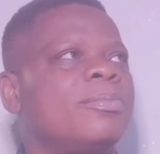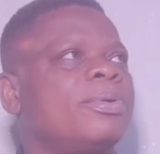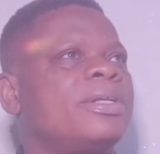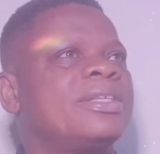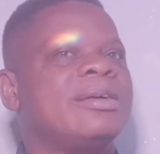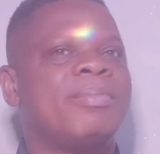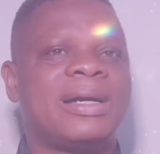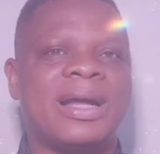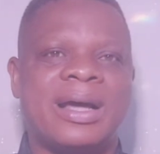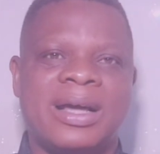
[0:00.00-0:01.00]
printing
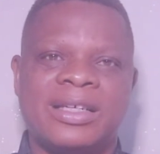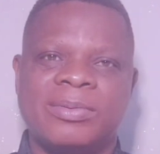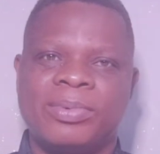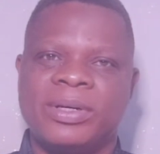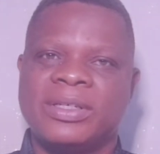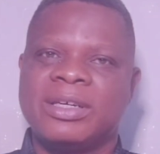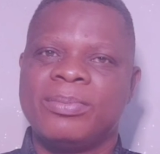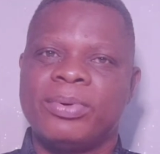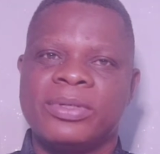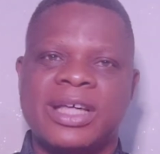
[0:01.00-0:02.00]
banners,
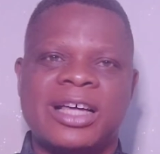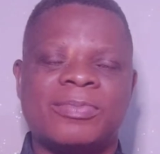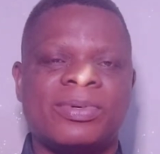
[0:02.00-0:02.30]
printing posters,